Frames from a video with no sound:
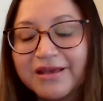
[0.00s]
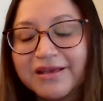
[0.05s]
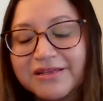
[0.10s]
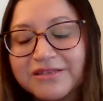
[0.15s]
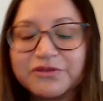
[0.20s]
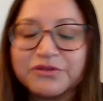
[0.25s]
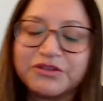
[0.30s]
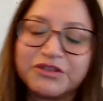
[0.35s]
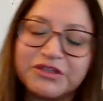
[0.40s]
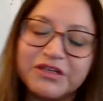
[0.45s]

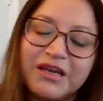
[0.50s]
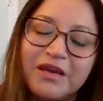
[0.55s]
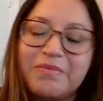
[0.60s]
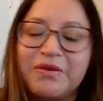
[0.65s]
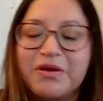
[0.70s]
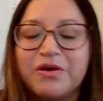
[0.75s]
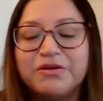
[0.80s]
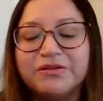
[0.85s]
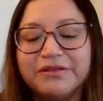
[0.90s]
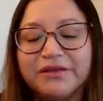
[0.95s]
So she gave
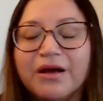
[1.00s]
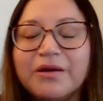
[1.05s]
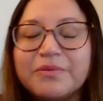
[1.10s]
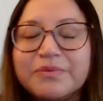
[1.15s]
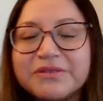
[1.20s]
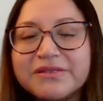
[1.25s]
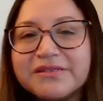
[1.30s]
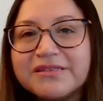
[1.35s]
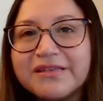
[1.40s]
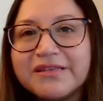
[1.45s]
me all the
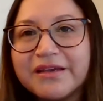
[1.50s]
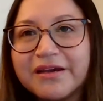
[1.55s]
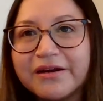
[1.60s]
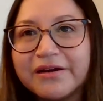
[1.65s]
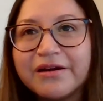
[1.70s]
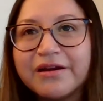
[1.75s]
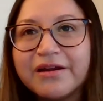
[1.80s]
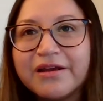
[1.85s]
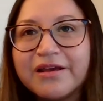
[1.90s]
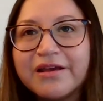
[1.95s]
options there.